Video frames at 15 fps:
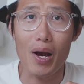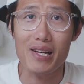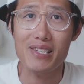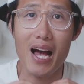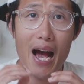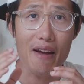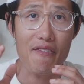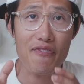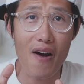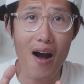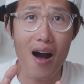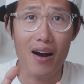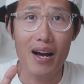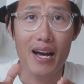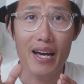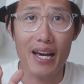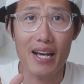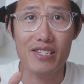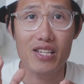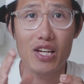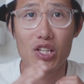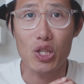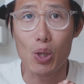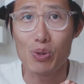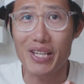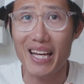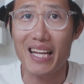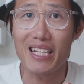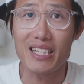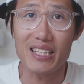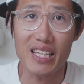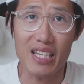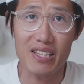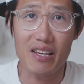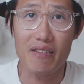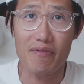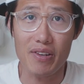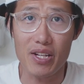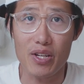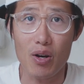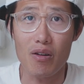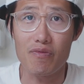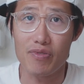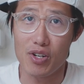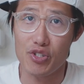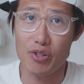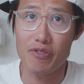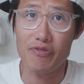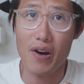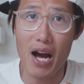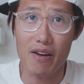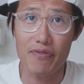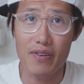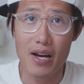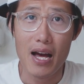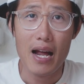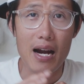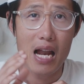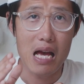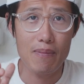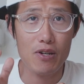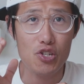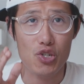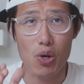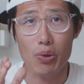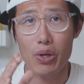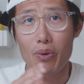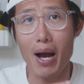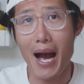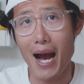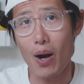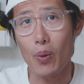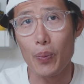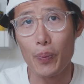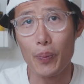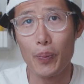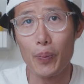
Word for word: ways I found is using Neat Video version 5. Let me show you how.